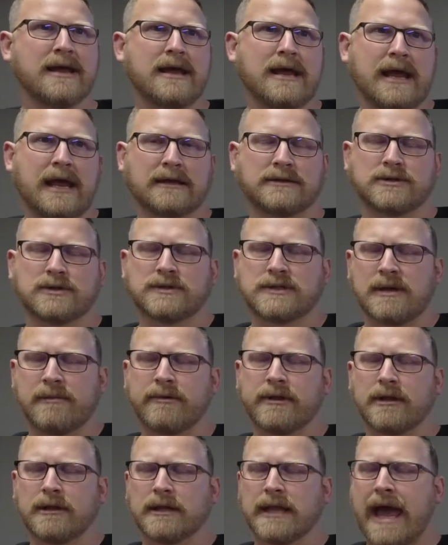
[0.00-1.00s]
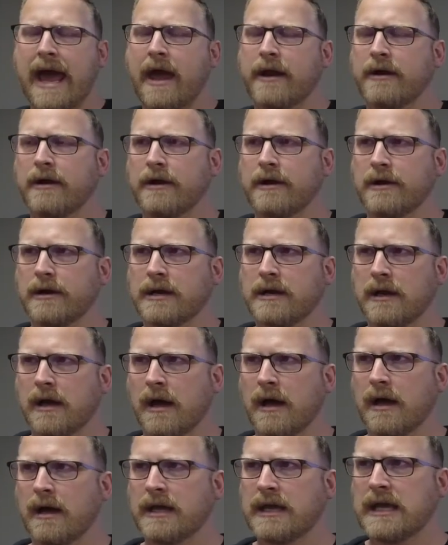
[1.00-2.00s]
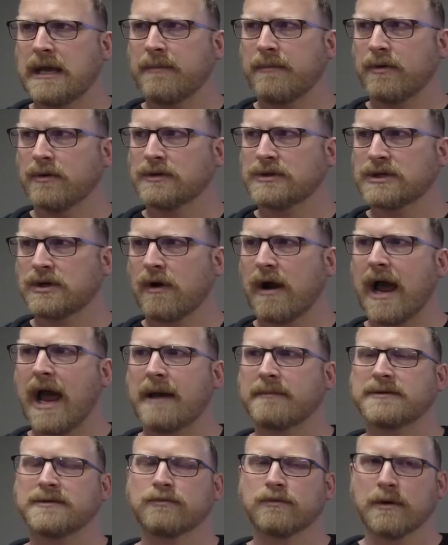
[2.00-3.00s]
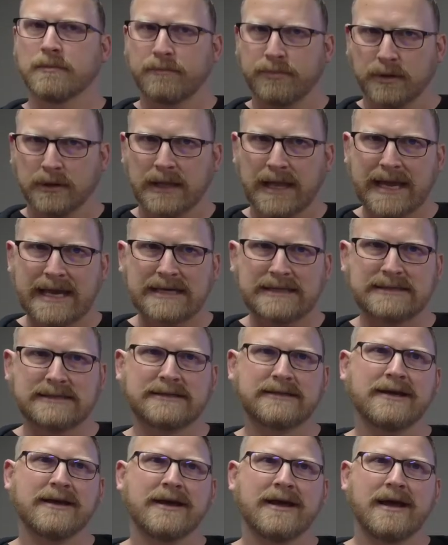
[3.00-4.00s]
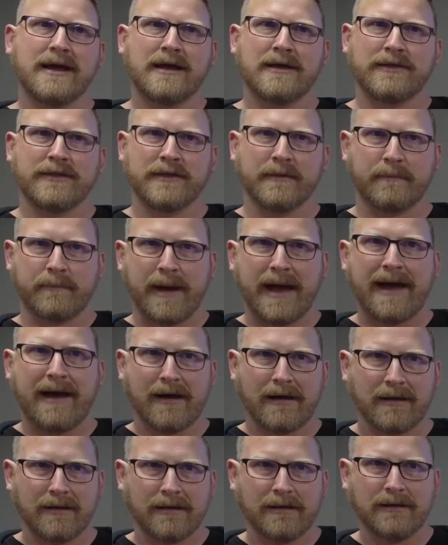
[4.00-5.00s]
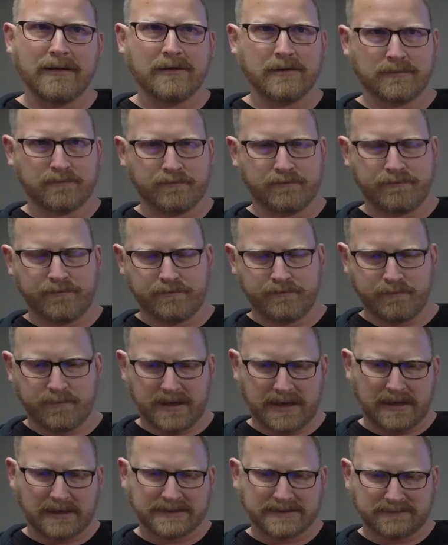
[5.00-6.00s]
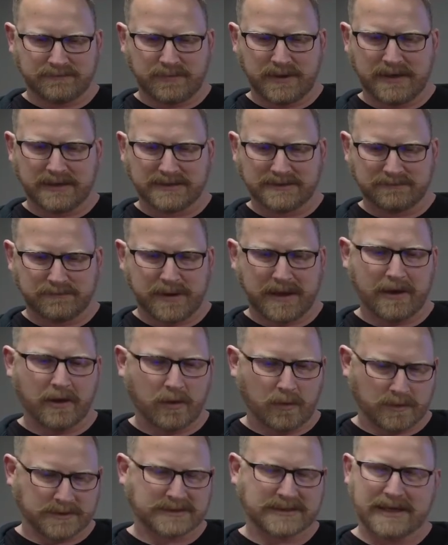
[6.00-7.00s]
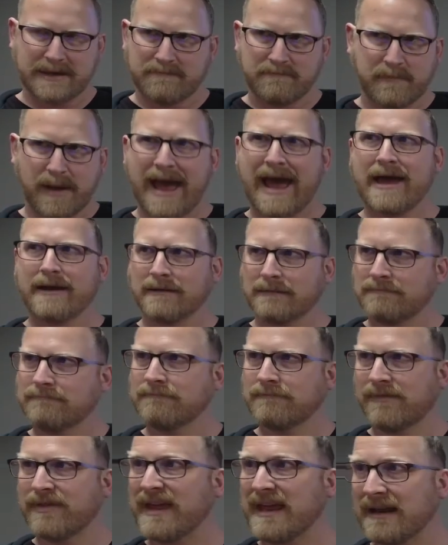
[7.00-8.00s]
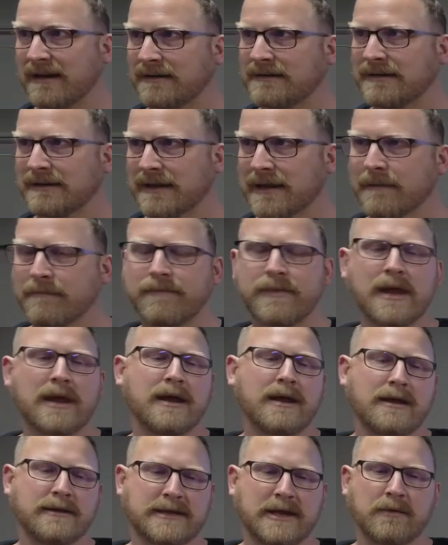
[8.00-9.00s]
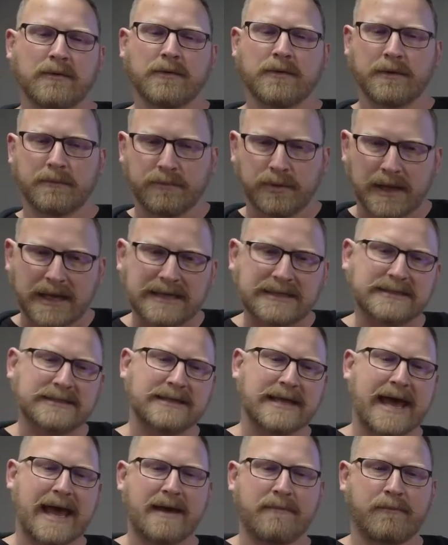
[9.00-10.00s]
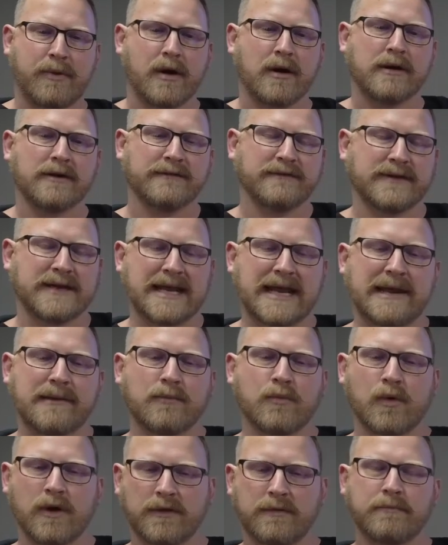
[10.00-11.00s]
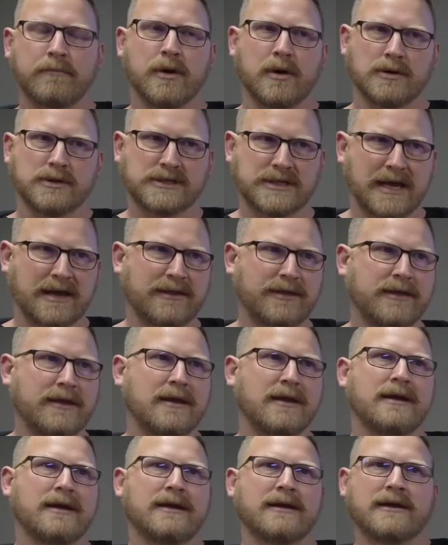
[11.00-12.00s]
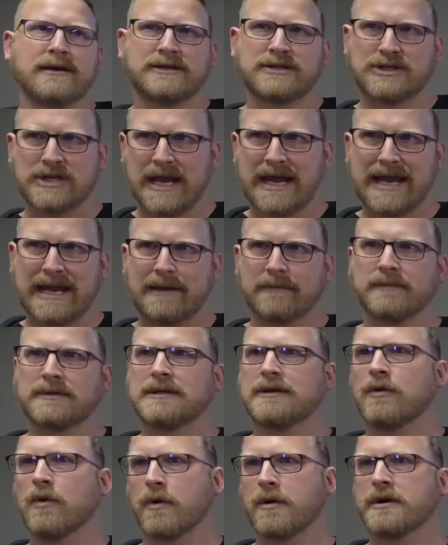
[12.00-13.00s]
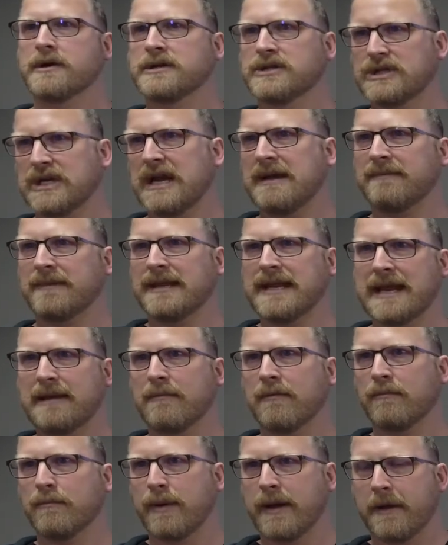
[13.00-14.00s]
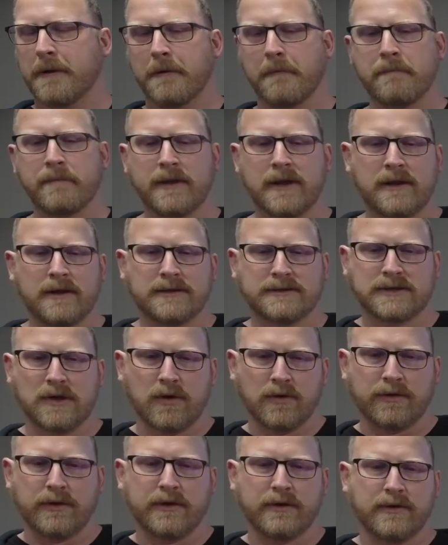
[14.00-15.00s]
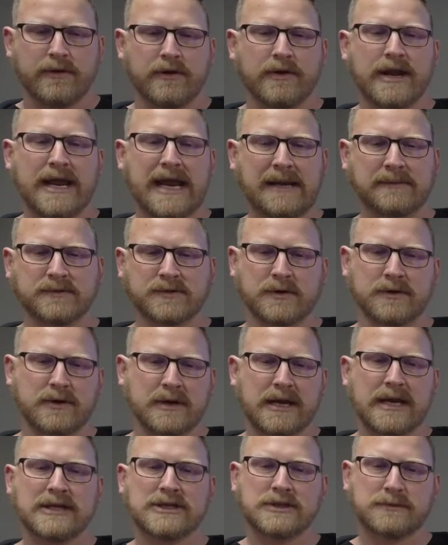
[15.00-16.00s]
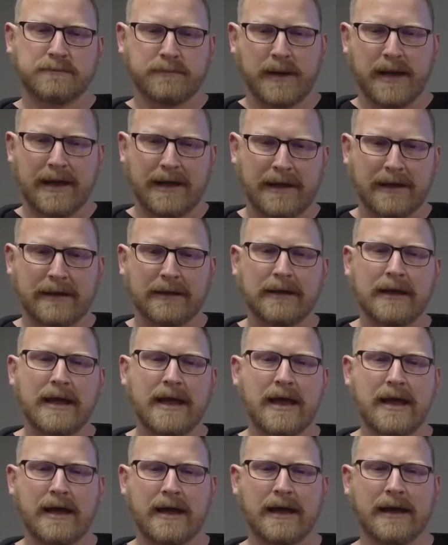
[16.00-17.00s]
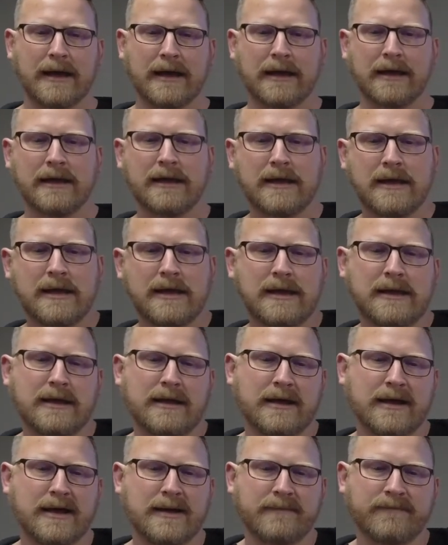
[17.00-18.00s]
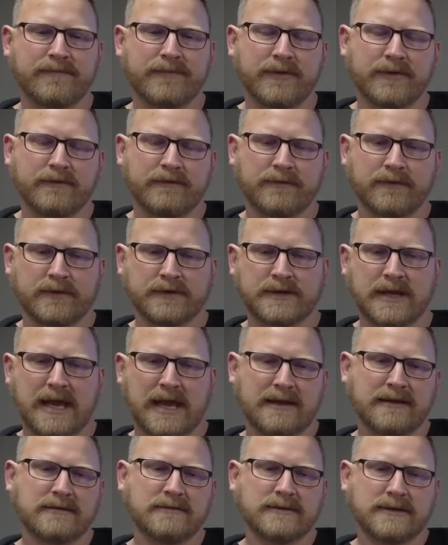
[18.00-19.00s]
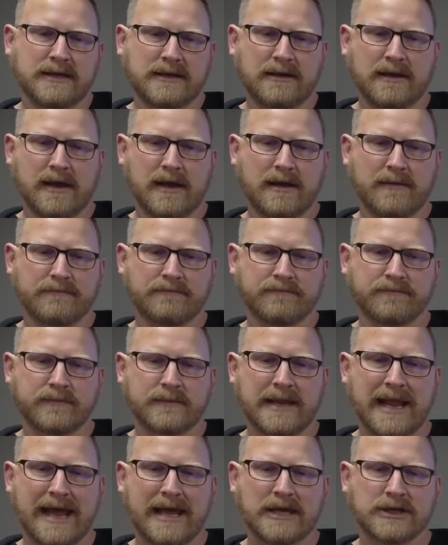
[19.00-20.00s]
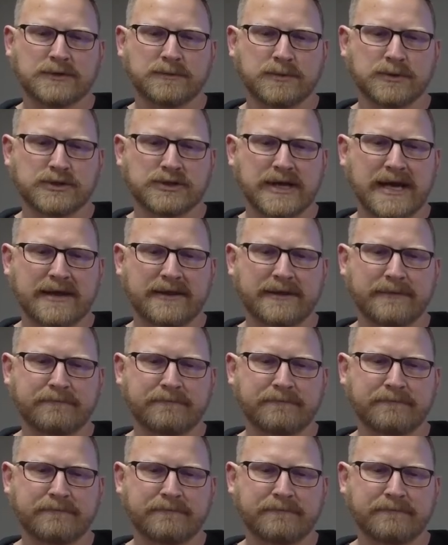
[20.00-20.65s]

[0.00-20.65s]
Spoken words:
And so some of the latter Hebrew scribes replaced the Baal because Baal was a bad thing to them. They would replace that part of a name with Bosheth, shame, in order to shame the name of Baal. So their names are Ishbaal and not Ishbosheth.